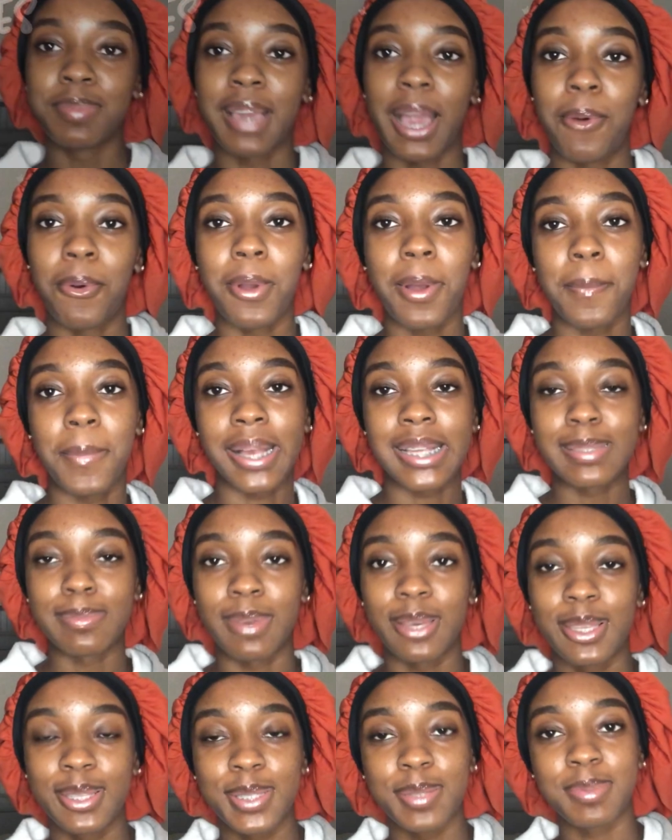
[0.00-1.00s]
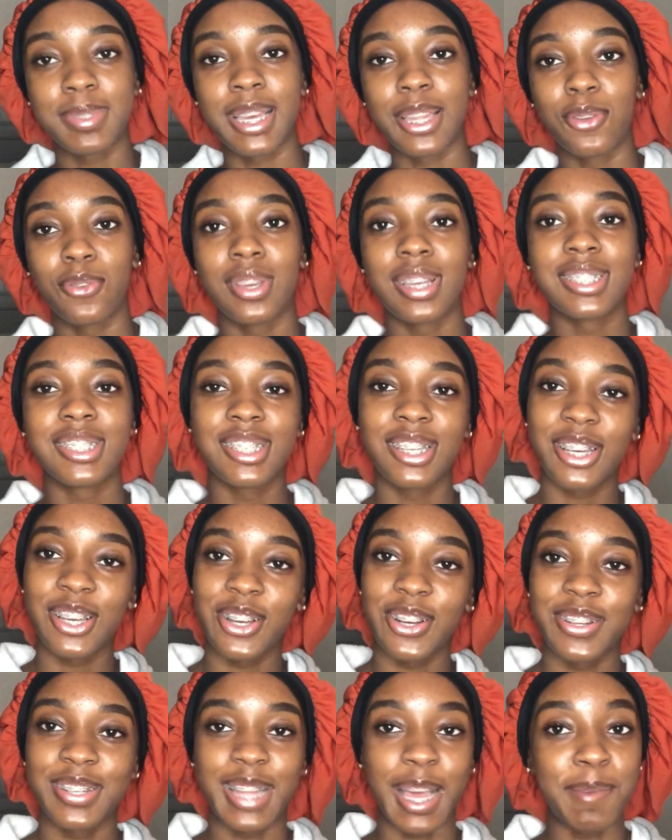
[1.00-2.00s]
welcome back to my YouTube channel. It's your
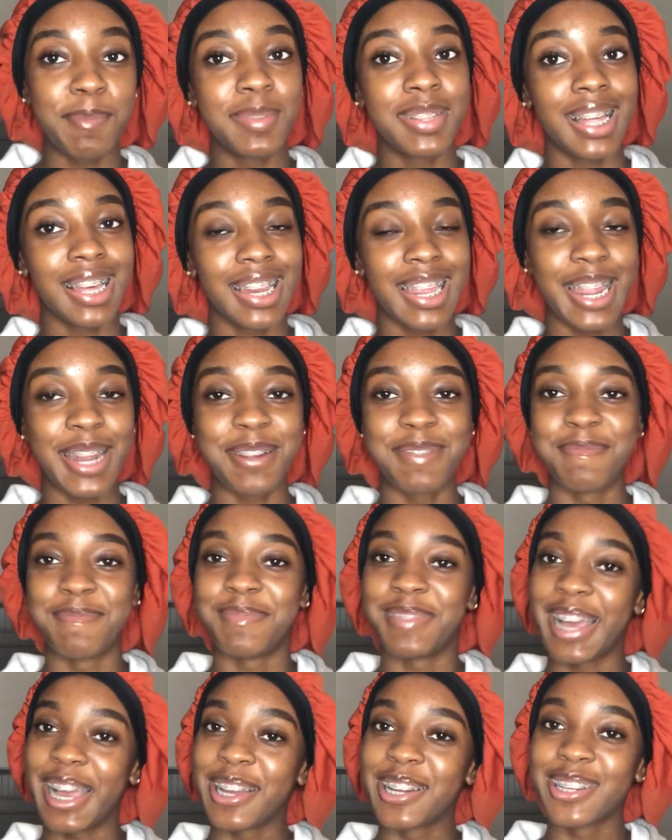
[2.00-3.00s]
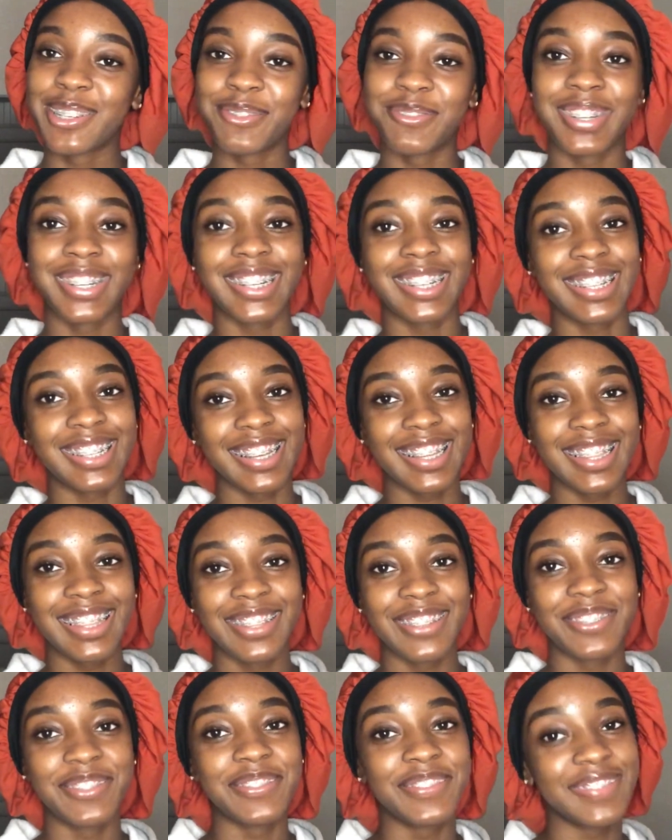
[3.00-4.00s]
girl Ny Millani, and I'm back with
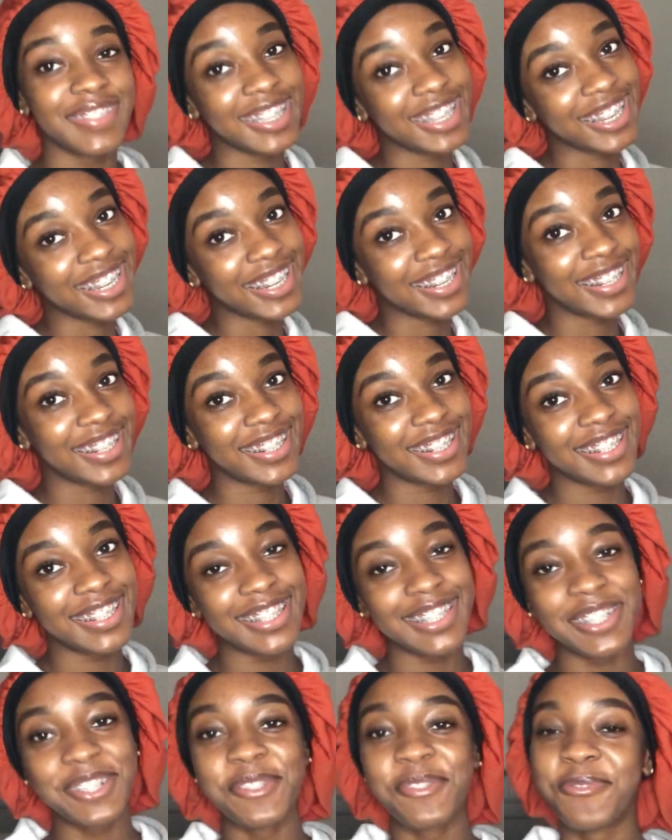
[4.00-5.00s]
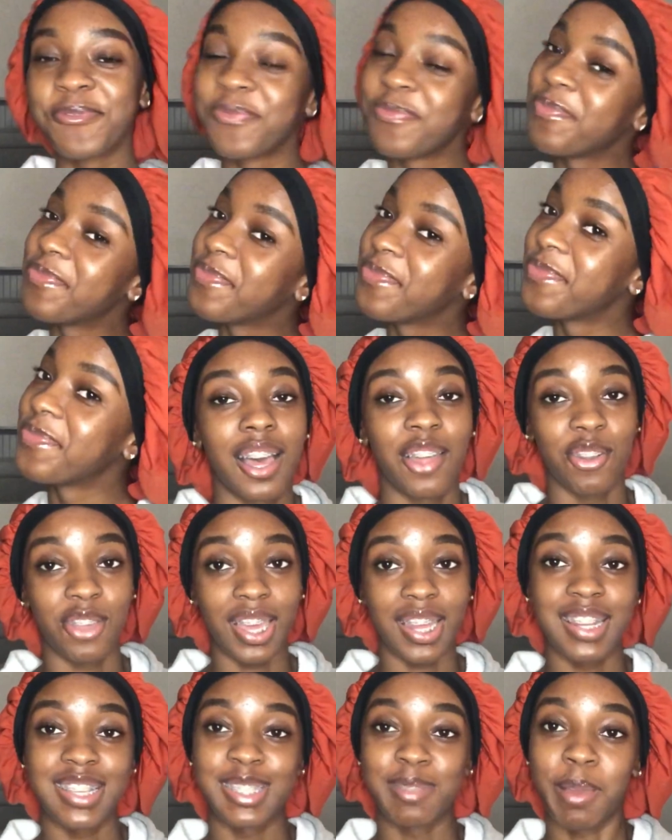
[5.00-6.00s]
another video. I know I
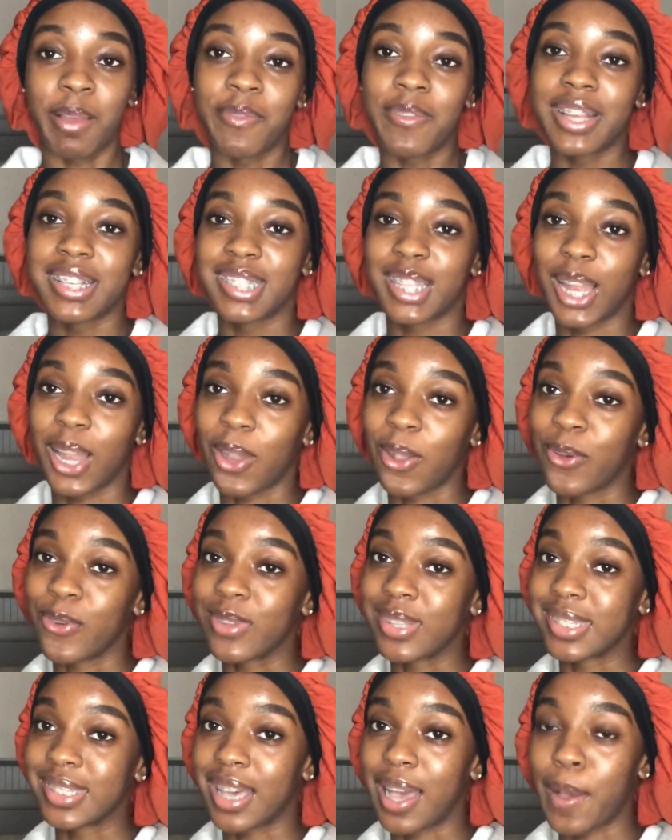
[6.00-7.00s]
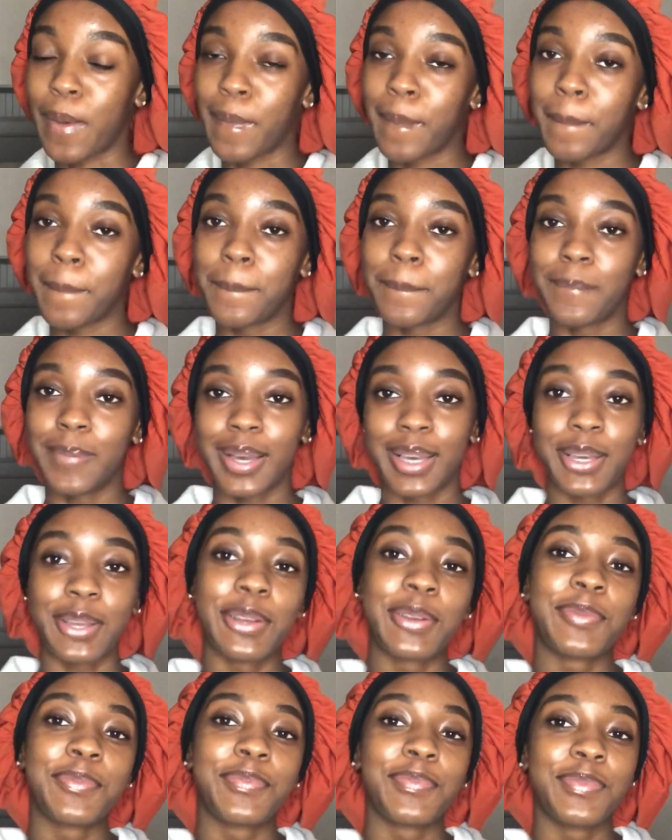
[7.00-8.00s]
didn't see my face in a long time, but
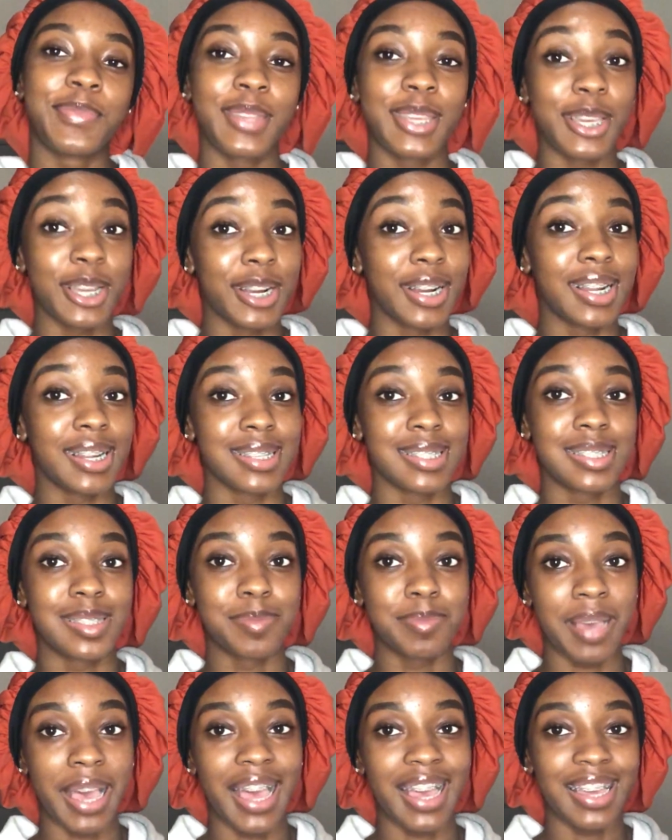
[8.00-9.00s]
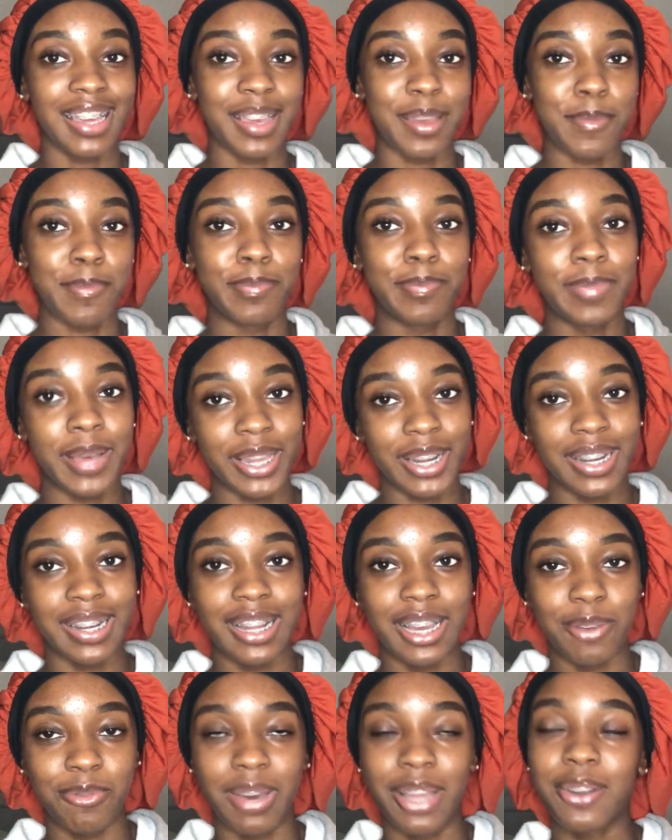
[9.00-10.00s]
your girl is back and better
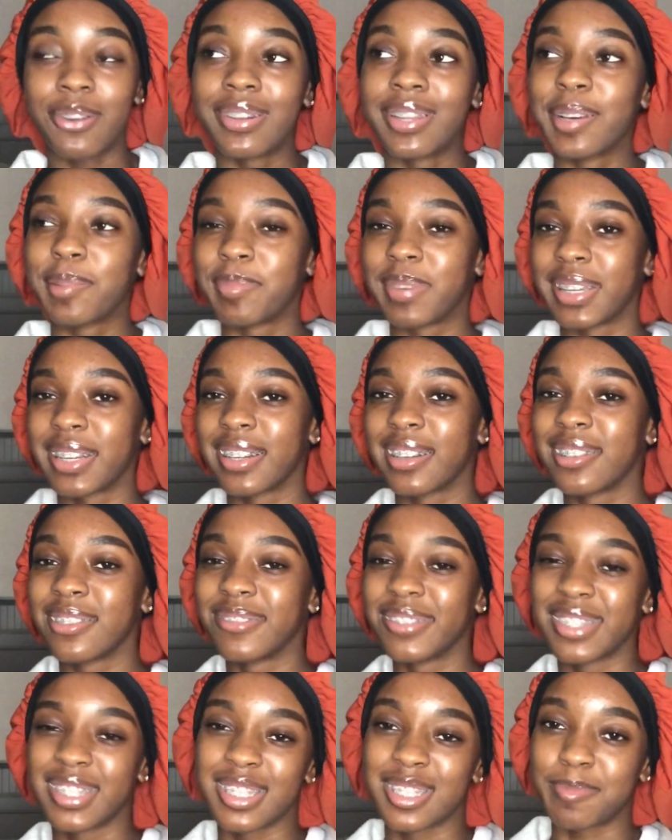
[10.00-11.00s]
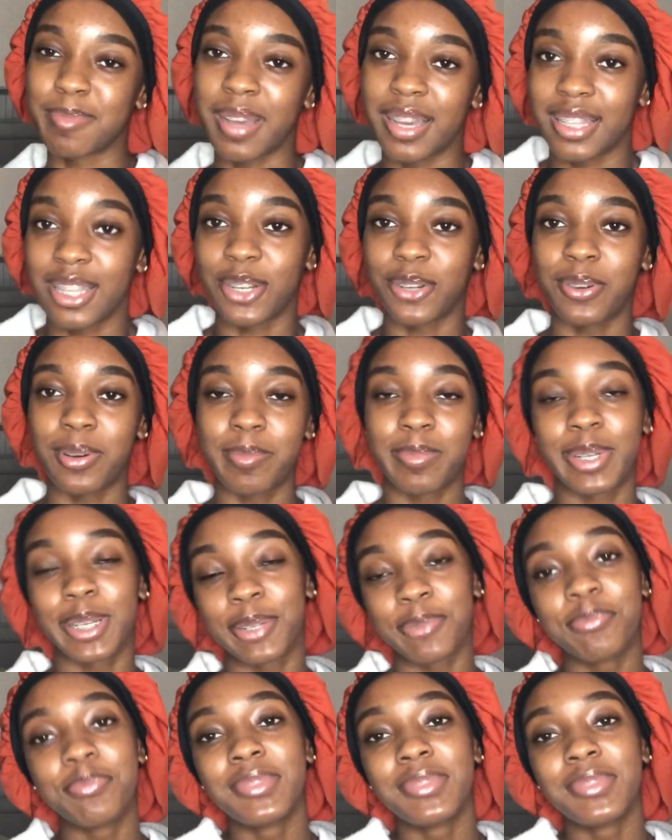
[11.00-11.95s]
now. Well, I don't look better with this bonnet on, but